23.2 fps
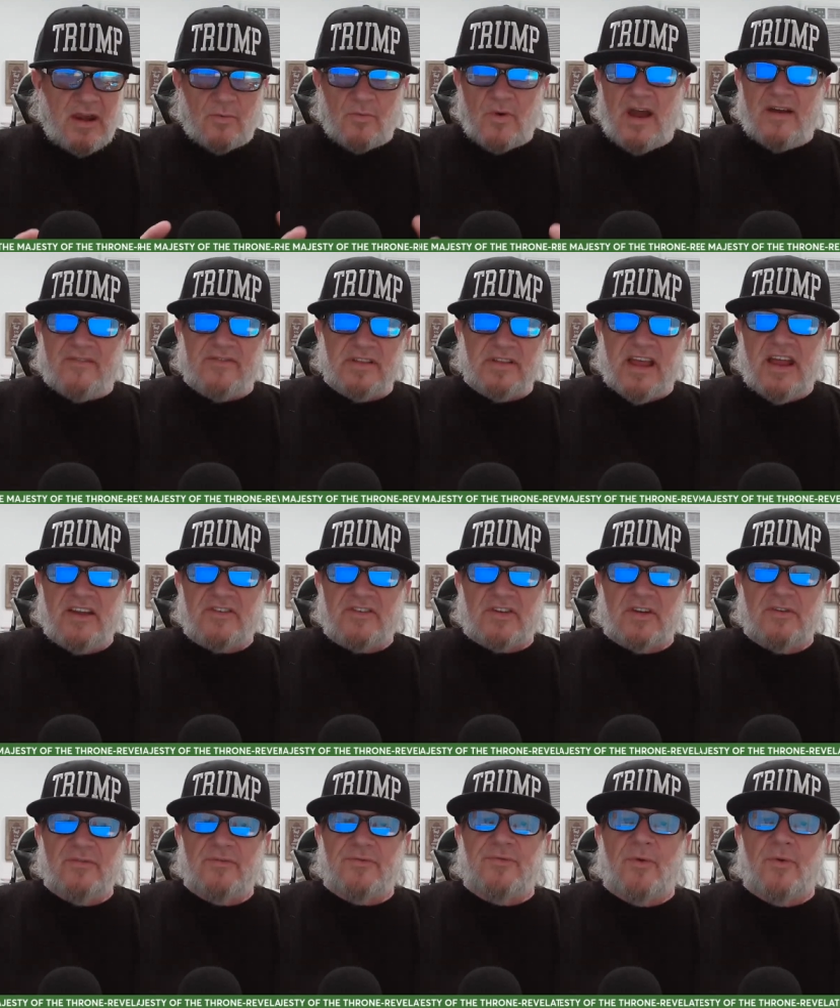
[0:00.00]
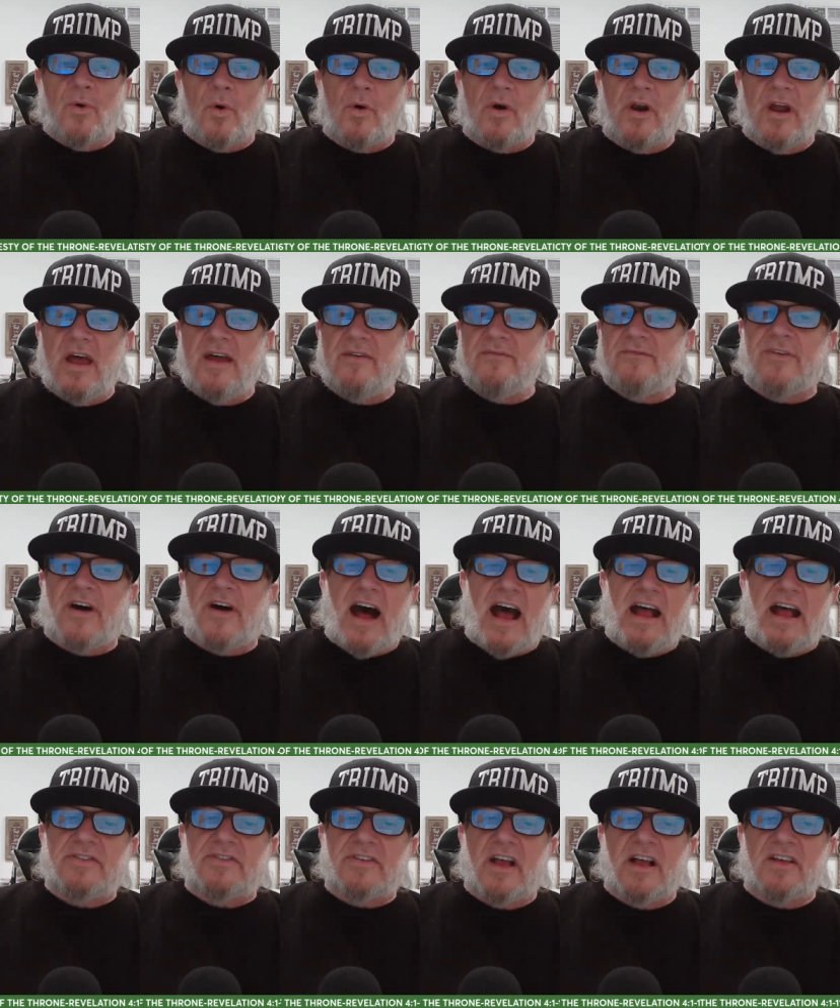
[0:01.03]
in Revelation 4
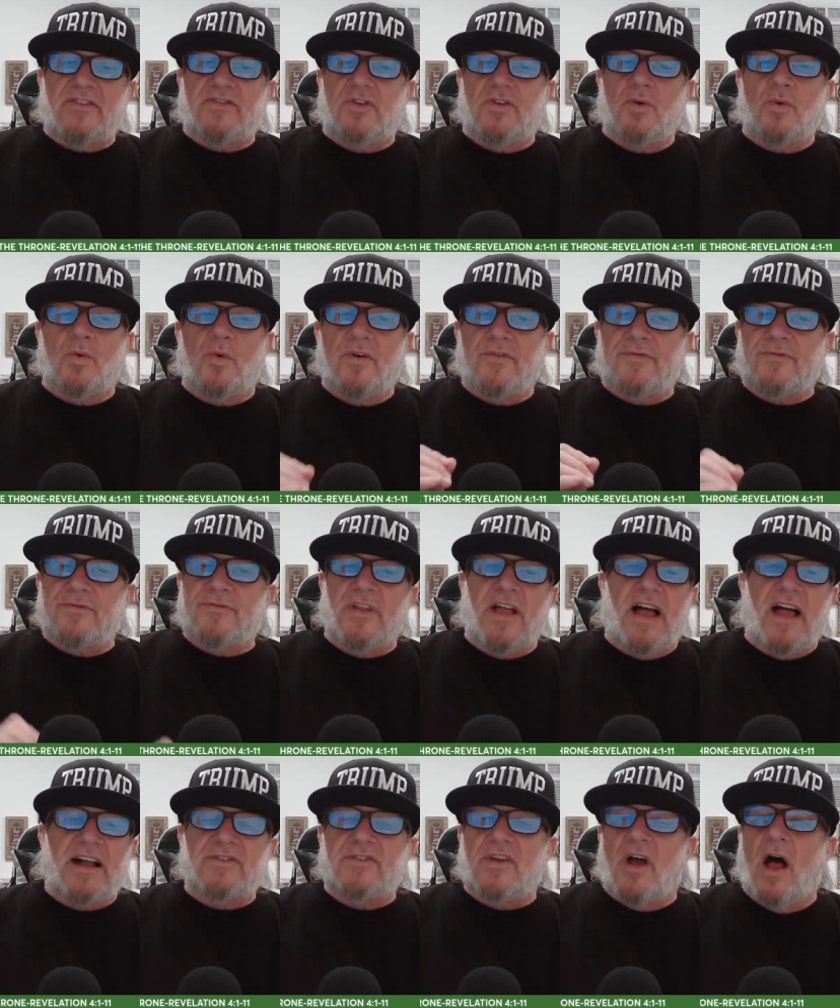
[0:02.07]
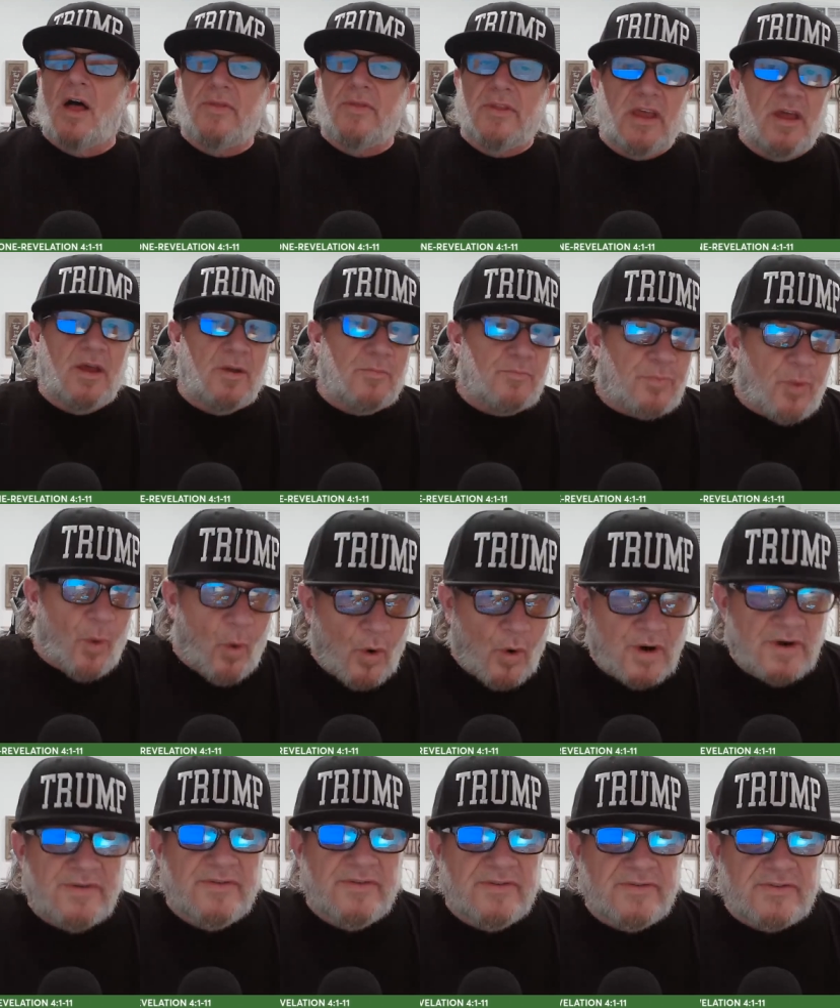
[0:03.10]
invites us to reflect on the
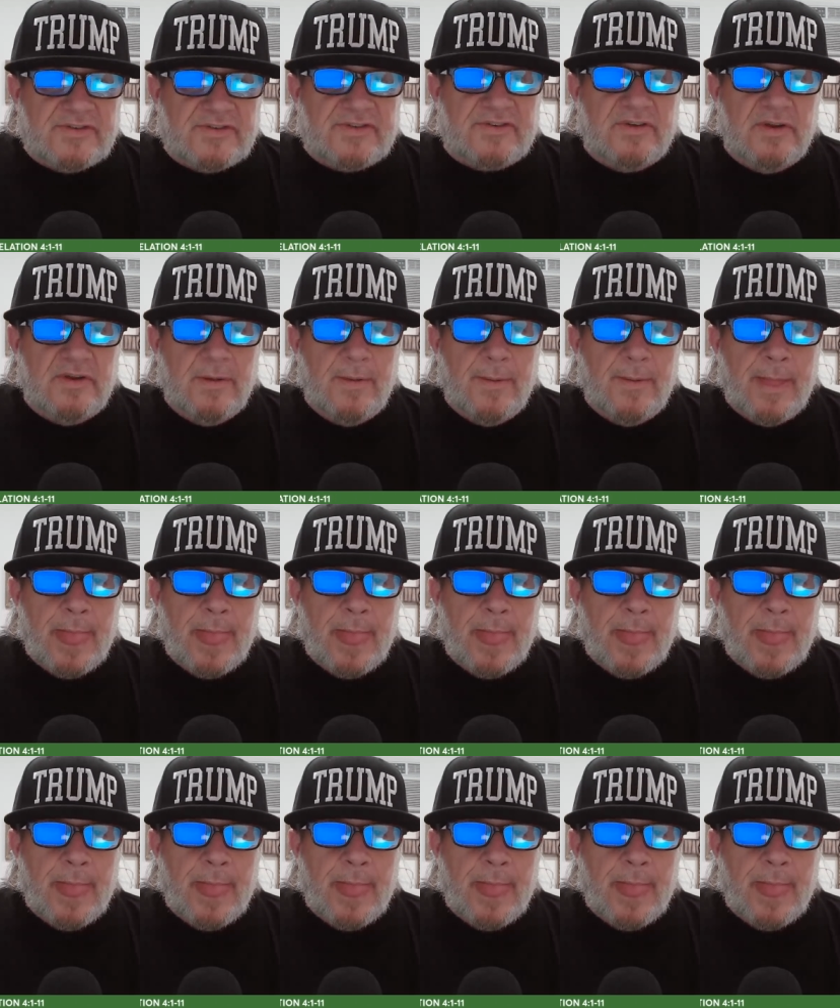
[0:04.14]
importance